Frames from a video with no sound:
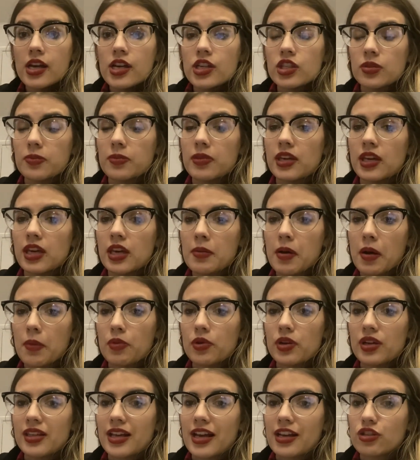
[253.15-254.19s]
So I'm thinking about
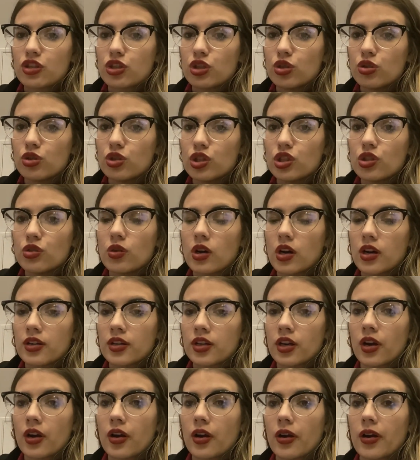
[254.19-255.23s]
putting that tutu on
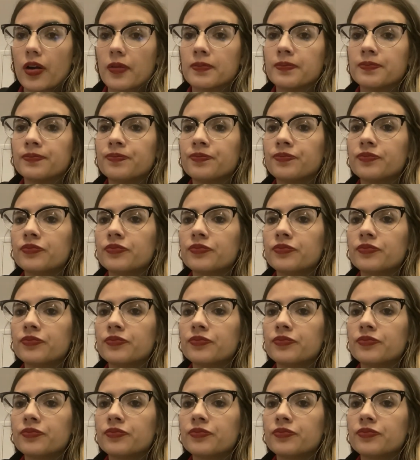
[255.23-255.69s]
her